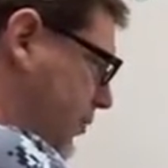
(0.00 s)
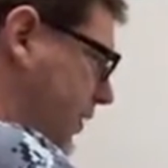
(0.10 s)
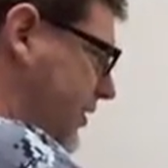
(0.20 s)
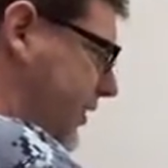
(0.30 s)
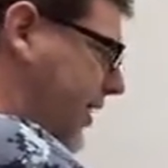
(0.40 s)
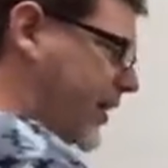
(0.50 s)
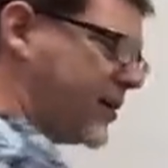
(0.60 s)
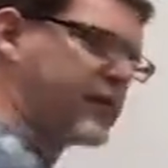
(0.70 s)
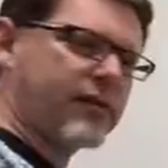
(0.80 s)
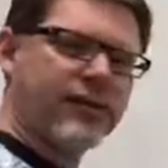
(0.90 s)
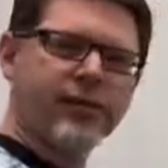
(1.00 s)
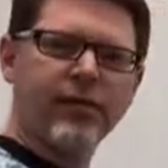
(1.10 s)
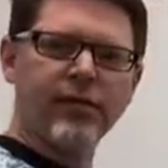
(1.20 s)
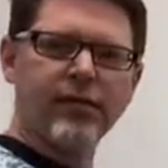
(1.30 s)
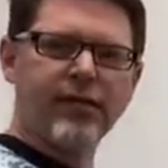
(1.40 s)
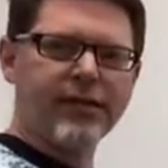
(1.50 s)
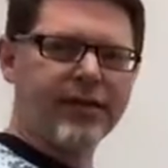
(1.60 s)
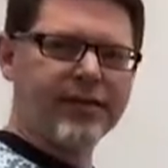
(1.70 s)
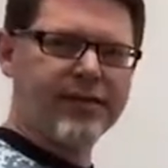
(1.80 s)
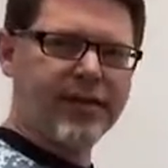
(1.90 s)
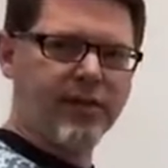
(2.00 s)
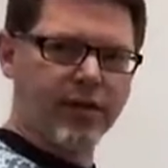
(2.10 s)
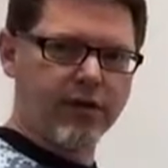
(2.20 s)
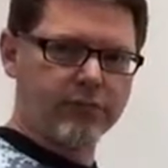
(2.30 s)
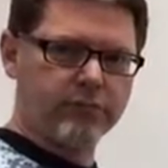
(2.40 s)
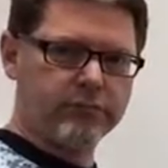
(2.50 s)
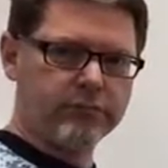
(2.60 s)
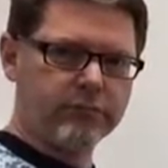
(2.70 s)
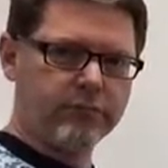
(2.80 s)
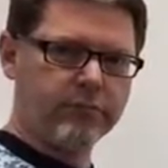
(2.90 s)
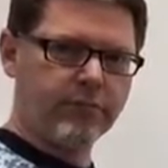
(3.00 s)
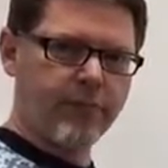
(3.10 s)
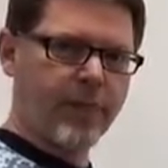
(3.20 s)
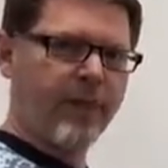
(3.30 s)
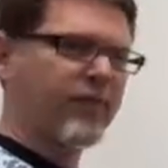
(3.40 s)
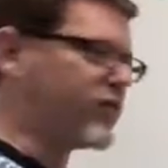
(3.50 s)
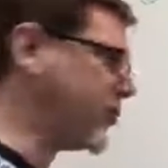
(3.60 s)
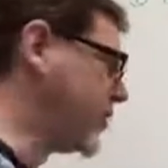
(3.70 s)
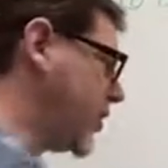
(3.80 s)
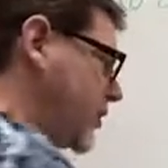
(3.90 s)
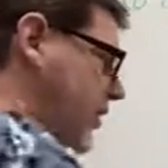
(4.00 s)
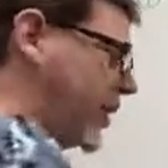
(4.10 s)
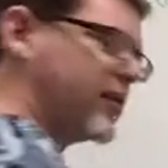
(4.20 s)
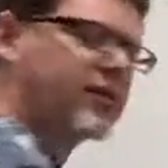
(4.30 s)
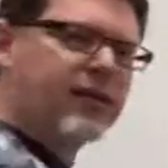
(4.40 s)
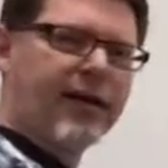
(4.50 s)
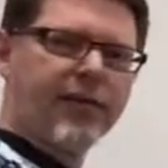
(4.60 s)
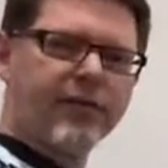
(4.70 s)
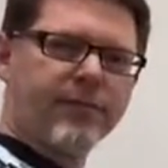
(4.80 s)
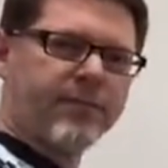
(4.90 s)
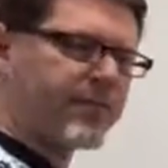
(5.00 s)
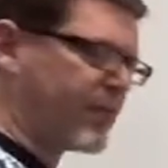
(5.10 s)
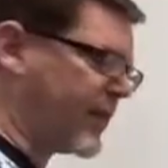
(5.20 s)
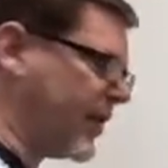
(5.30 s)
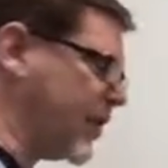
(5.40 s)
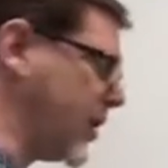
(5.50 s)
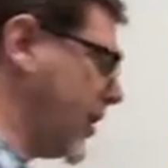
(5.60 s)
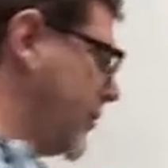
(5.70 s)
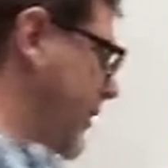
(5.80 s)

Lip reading: plus x is 0. So those cancel out. And all I'm